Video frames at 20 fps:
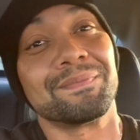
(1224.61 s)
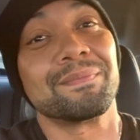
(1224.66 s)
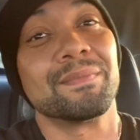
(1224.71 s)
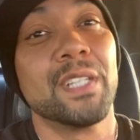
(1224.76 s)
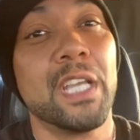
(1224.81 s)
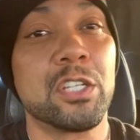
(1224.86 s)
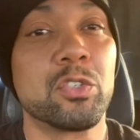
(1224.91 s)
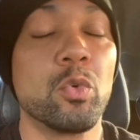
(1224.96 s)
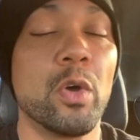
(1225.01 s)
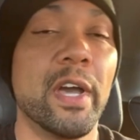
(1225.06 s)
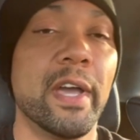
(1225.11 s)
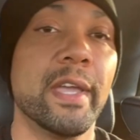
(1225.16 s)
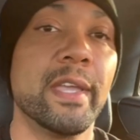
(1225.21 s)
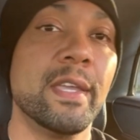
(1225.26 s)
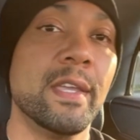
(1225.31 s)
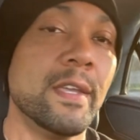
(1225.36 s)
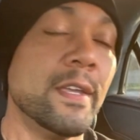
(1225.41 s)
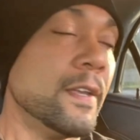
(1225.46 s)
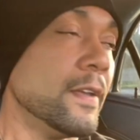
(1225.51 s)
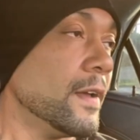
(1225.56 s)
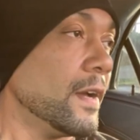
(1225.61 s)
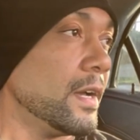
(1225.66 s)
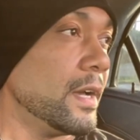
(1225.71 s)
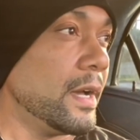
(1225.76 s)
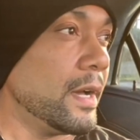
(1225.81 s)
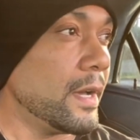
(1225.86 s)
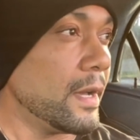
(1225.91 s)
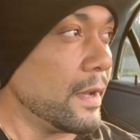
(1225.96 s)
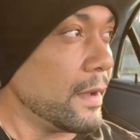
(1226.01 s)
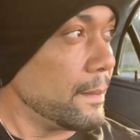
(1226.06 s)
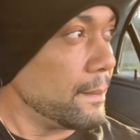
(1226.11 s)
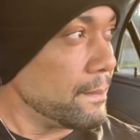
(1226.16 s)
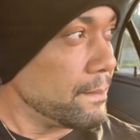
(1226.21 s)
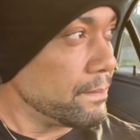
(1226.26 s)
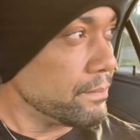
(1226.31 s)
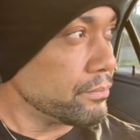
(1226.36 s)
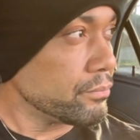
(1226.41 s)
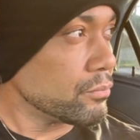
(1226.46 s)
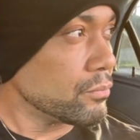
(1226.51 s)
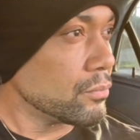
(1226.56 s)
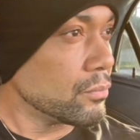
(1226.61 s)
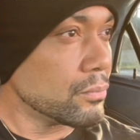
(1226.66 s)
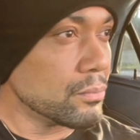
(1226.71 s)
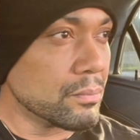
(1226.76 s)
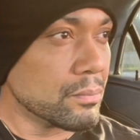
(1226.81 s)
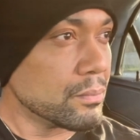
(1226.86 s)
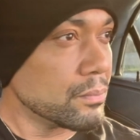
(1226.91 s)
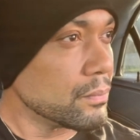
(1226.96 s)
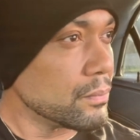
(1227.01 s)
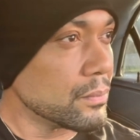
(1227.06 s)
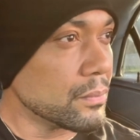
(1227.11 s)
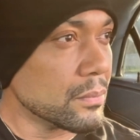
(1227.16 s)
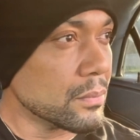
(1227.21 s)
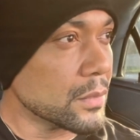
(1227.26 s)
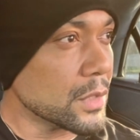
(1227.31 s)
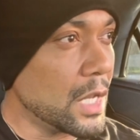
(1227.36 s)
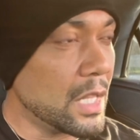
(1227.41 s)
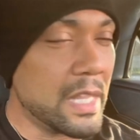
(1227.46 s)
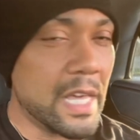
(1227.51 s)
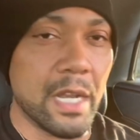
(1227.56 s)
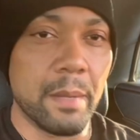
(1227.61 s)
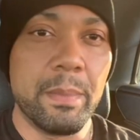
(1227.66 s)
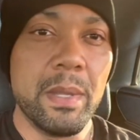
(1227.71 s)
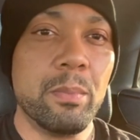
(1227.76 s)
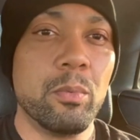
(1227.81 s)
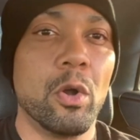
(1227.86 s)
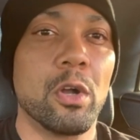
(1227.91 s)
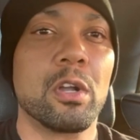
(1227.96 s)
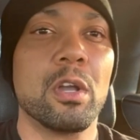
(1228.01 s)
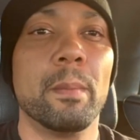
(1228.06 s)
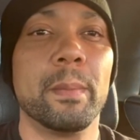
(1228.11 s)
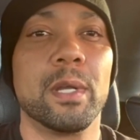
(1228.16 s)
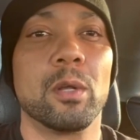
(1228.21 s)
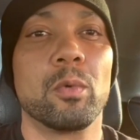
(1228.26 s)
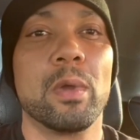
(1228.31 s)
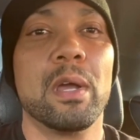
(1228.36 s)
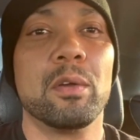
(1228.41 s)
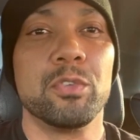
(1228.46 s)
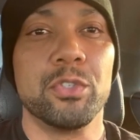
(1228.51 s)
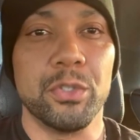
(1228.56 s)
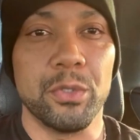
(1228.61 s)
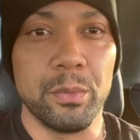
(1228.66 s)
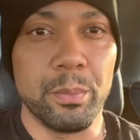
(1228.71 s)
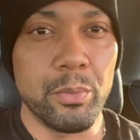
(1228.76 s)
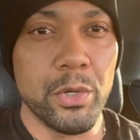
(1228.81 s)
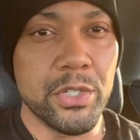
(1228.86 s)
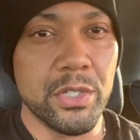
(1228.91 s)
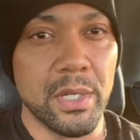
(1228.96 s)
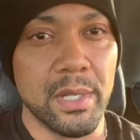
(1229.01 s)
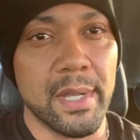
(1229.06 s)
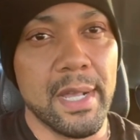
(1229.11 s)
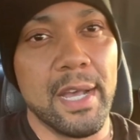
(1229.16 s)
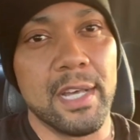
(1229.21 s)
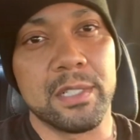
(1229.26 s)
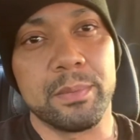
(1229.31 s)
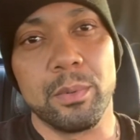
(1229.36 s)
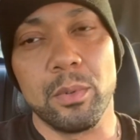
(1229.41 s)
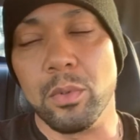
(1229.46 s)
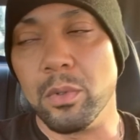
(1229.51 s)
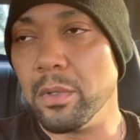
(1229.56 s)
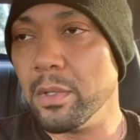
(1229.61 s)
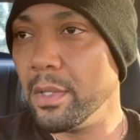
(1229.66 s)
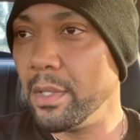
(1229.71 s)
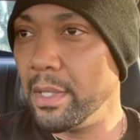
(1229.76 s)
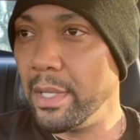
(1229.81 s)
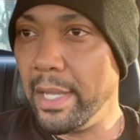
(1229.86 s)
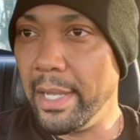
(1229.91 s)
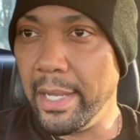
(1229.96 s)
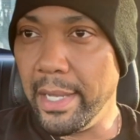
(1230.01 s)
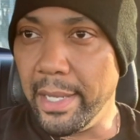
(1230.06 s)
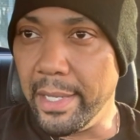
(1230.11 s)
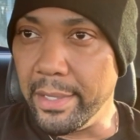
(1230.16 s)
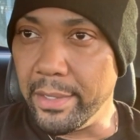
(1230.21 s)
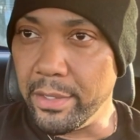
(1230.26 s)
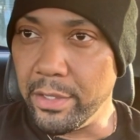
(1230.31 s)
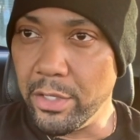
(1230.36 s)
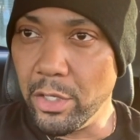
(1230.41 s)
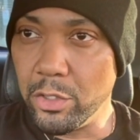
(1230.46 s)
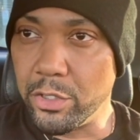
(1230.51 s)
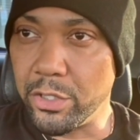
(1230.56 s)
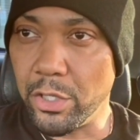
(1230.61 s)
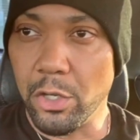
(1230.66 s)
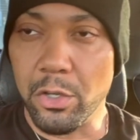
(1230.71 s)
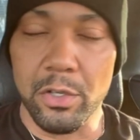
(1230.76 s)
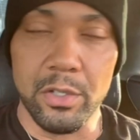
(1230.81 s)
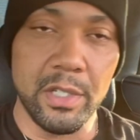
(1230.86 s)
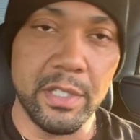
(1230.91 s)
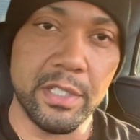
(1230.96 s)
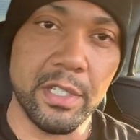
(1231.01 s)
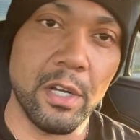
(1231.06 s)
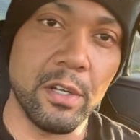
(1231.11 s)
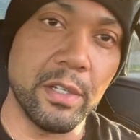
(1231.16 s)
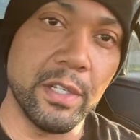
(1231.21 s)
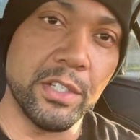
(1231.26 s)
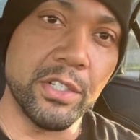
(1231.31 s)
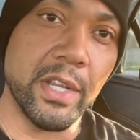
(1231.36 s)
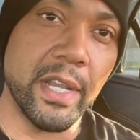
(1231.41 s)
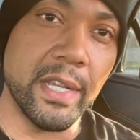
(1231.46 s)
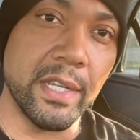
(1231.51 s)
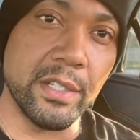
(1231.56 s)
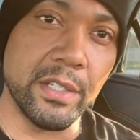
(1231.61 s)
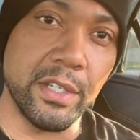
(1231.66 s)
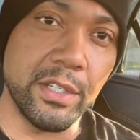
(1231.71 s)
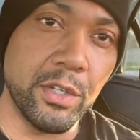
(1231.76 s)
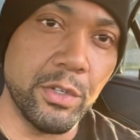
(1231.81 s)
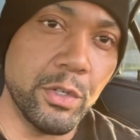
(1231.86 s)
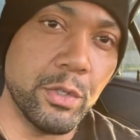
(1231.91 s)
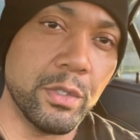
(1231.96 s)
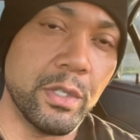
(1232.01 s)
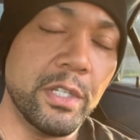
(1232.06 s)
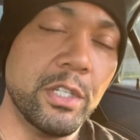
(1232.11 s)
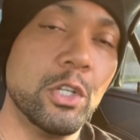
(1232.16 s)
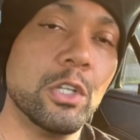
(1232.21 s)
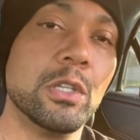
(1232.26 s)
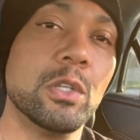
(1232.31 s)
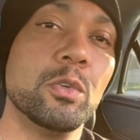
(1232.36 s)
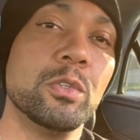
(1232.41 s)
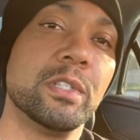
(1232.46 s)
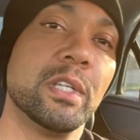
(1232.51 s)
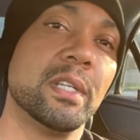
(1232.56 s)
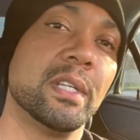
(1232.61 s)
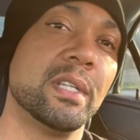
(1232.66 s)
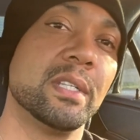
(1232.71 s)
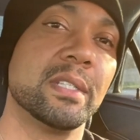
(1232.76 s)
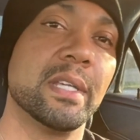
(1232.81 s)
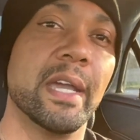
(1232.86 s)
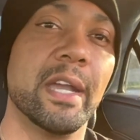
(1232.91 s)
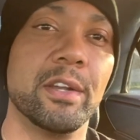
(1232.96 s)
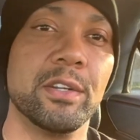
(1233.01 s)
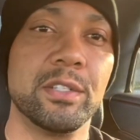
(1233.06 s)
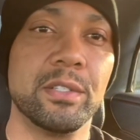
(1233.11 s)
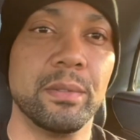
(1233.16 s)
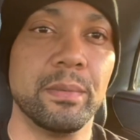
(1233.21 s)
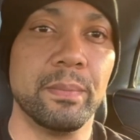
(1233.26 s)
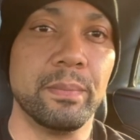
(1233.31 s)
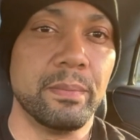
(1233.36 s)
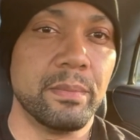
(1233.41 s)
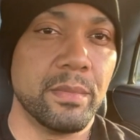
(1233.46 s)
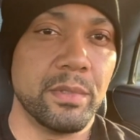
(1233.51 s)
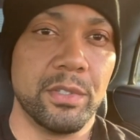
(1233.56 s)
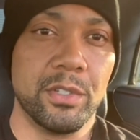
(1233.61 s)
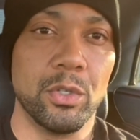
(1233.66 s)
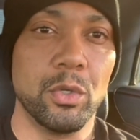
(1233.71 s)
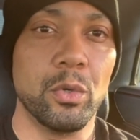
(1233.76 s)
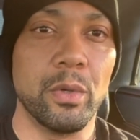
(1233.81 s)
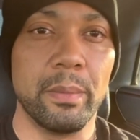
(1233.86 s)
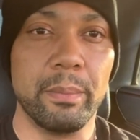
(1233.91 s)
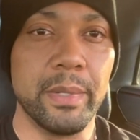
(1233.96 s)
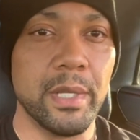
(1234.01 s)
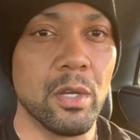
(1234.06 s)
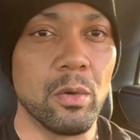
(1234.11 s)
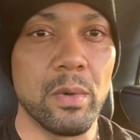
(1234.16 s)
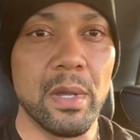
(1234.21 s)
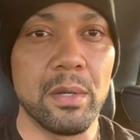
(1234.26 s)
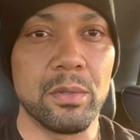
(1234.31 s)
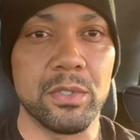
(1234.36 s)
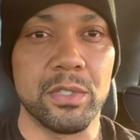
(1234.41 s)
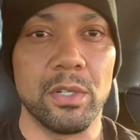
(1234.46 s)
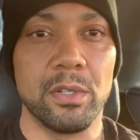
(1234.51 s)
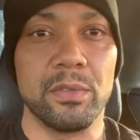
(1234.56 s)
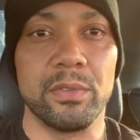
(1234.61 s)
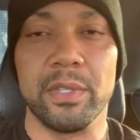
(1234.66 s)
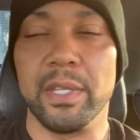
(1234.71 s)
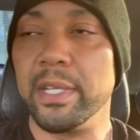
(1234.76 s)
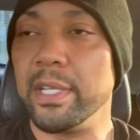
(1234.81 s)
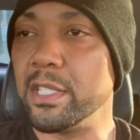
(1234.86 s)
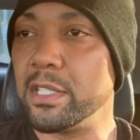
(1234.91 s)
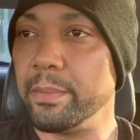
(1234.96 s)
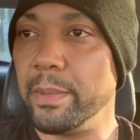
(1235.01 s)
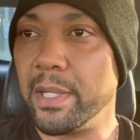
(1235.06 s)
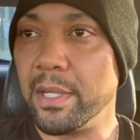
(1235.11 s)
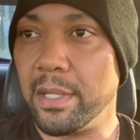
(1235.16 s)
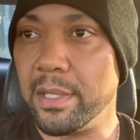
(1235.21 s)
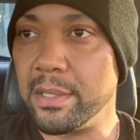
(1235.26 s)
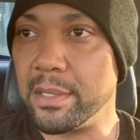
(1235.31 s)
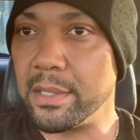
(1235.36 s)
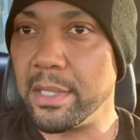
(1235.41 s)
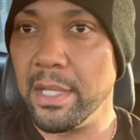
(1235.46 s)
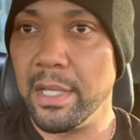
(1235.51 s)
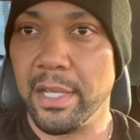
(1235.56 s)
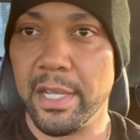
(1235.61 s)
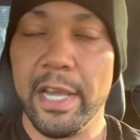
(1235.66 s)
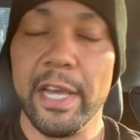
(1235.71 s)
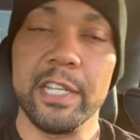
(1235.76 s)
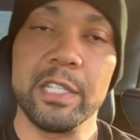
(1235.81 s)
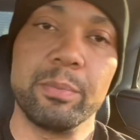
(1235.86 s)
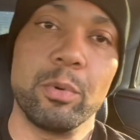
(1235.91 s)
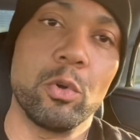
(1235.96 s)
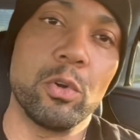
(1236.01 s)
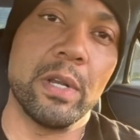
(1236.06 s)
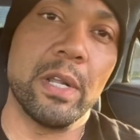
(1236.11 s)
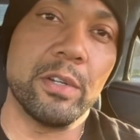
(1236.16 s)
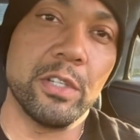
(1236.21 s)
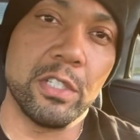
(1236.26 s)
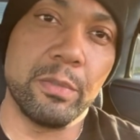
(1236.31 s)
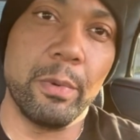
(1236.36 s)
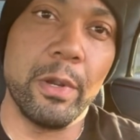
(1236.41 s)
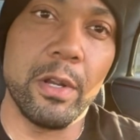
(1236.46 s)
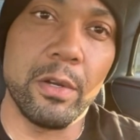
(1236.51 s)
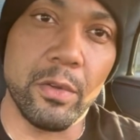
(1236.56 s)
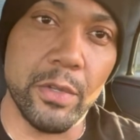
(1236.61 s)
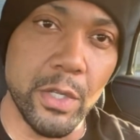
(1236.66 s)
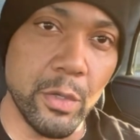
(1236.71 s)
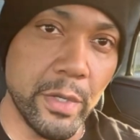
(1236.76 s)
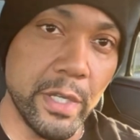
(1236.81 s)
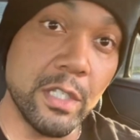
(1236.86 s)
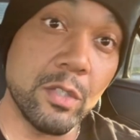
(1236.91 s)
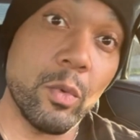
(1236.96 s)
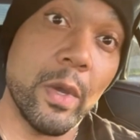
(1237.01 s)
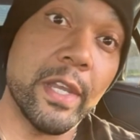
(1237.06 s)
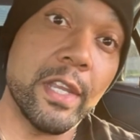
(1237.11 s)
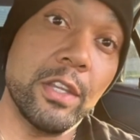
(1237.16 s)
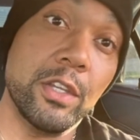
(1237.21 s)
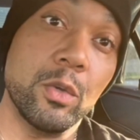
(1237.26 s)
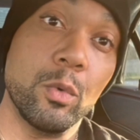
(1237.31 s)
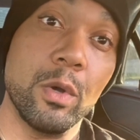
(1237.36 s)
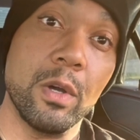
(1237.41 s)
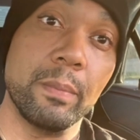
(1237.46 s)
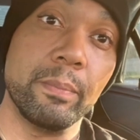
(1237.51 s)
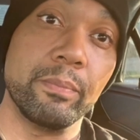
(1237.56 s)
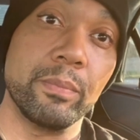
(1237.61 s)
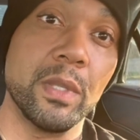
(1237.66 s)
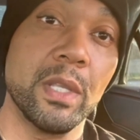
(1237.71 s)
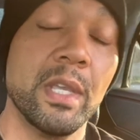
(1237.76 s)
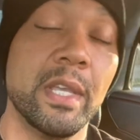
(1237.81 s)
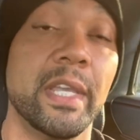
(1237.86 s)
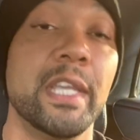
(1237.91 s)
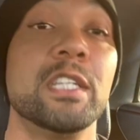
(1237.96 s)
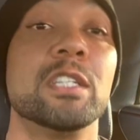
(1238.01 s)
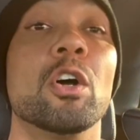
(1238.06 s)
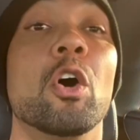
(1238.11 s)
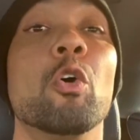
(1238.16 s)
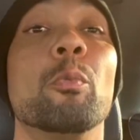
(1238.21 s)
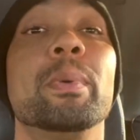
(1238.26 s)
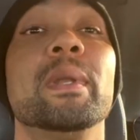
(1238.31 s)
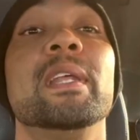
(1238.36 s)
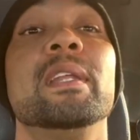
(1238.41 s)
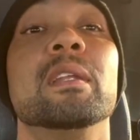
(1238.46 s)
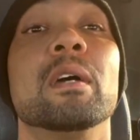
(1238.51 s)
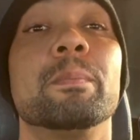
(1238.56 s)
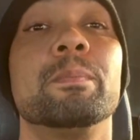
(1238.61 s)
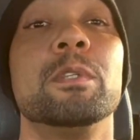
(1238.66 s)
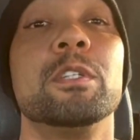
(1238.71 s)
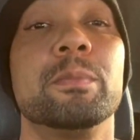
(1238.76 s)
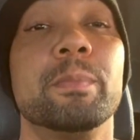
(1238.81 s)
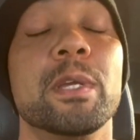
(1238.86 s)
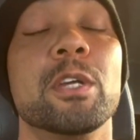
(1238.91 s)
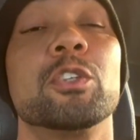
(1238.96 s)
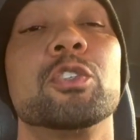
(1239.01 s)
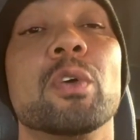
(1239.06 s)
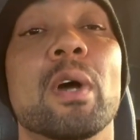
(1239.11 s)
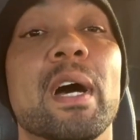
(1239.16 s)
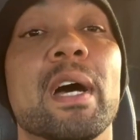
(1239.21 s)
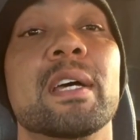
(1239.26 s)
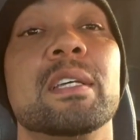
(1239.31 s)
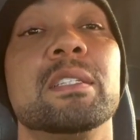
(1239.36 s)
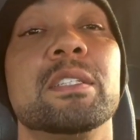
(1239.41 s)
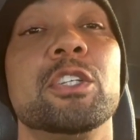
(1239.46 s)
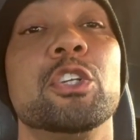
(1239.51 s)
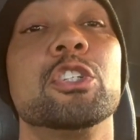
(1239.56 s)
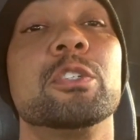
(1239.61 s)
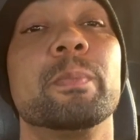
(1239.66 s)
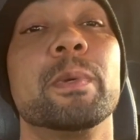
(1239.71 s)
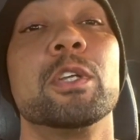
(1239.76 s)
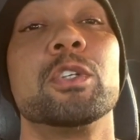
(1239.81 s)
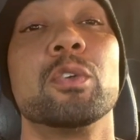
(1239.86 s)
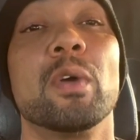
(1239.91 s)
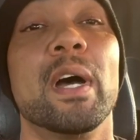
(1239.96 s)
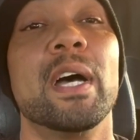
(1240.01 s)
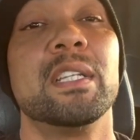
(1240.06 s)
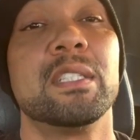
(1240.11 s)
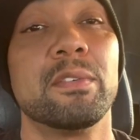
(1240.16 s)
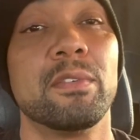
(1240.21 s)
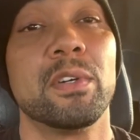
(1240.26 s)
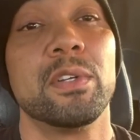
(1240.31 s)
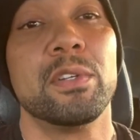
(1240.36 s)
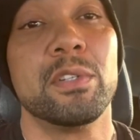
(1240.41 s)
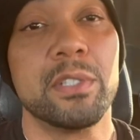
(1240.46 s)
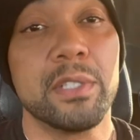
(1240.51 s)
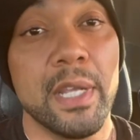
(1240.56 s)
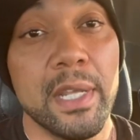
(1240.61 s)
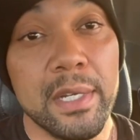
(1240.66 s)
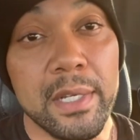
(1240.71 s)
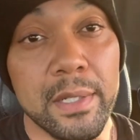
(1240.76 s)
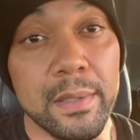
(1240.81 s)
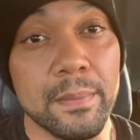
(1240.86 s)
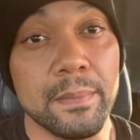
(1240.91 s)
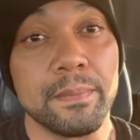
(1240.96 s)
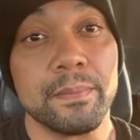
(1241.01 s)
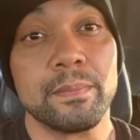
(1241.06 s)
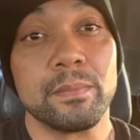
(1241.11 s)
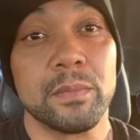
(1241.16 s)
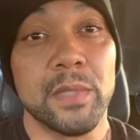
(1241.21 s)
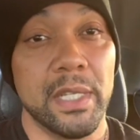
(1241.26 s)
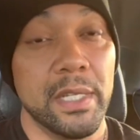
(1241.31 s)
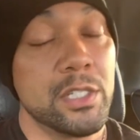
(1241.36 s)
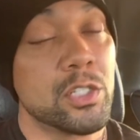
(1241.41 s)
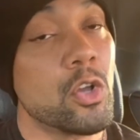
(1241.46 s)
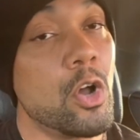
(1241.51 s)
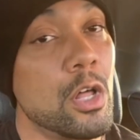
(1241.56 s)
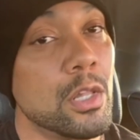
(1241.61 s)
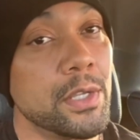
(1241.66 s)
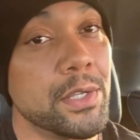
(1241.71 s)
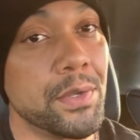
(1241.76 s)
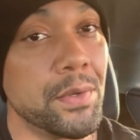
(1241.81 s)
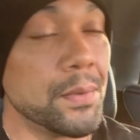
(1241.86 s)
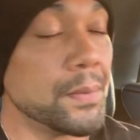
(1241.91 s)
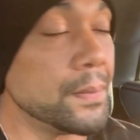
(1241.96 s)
That's why uh, a lot of people are coming around you preaching the gospel and your circle is starting to change and you, you're losing the desire to do and be around certain things because God is pouring out his spirit on you. He's waking you up. He's opening up the spiritual eyes, your spiritual eyes of understanding. And he's calling you.